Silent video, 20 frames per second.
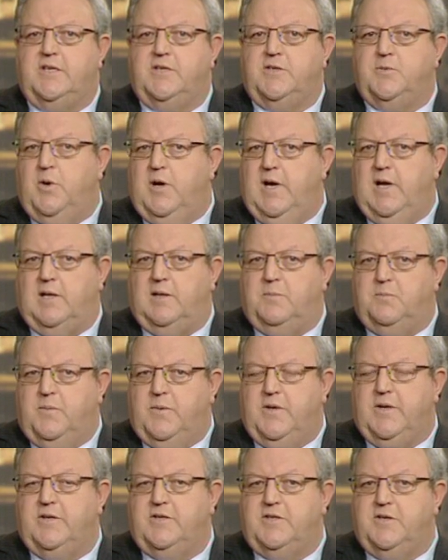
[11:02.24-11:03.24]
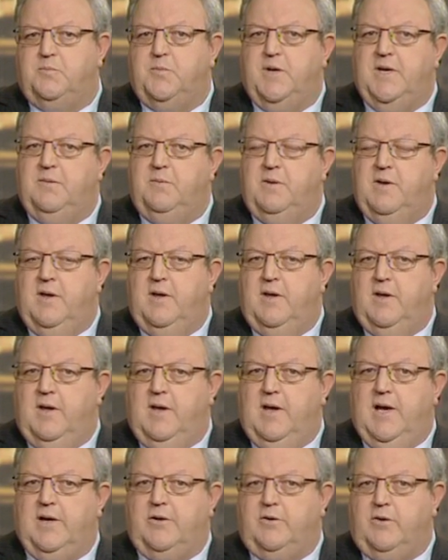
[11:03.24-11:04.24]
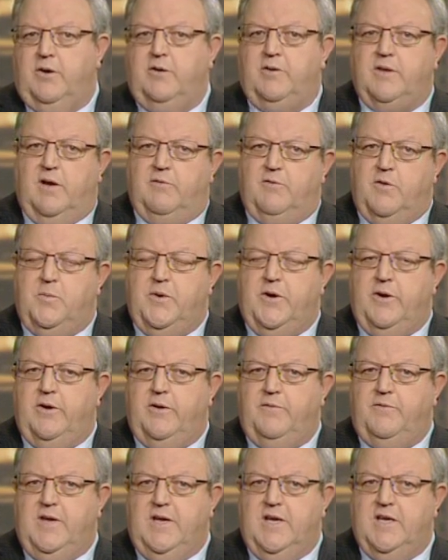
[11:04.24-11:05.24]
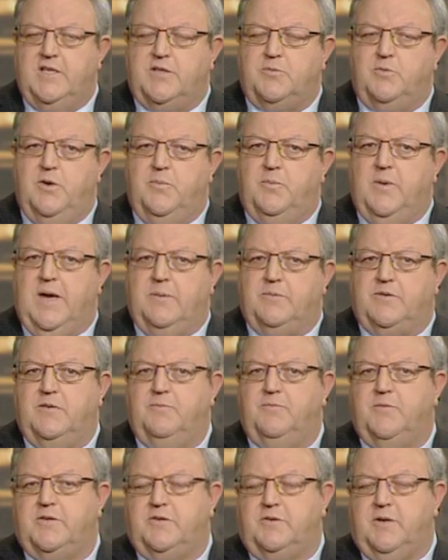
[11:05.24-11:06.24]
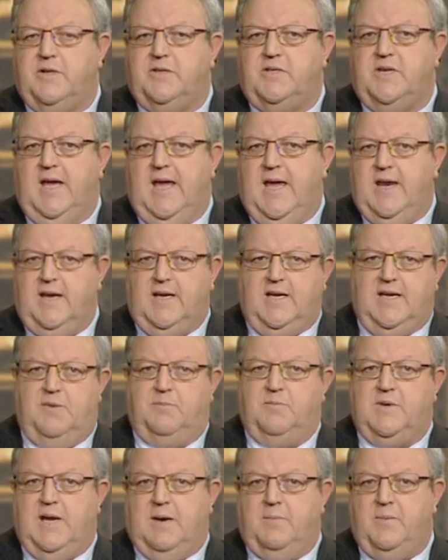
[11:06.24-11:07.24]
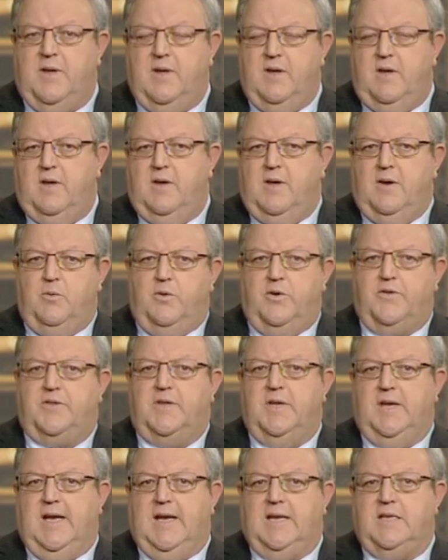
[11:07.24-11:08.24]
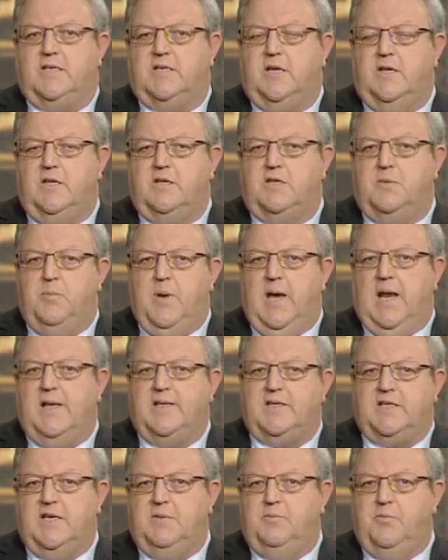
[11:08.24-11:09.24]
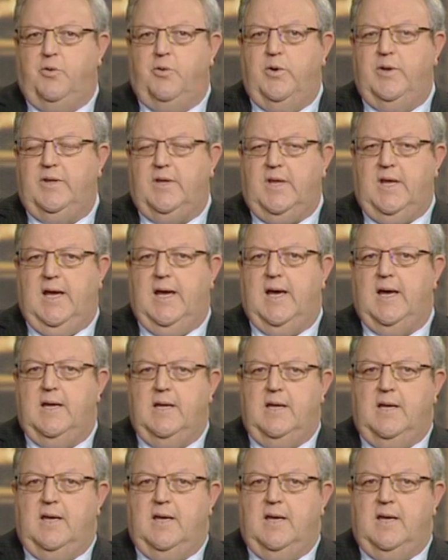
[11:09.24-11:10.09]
as well, because there's been growth over a period of years where perhaps infrastructure hadn't kept up with the needs. So there's a balancing point there.